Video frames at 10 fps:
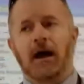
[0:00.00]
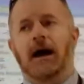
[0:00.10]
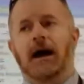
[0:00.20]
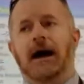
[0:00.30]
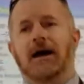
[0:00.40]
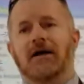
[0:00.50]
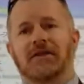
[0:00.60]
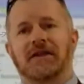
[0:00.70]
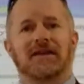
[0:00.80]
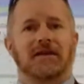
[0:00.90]

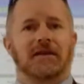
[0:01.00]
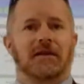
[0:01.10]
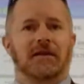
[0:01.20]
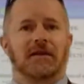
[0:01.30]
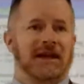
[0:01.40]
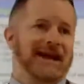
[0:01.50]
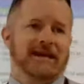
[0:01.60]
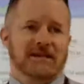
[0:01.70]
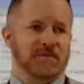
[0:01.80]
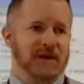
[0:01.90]
the
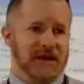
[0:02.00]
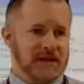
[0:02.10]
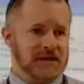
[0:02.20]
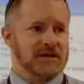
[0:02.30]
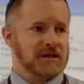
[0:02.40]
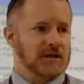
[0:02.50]
next biggest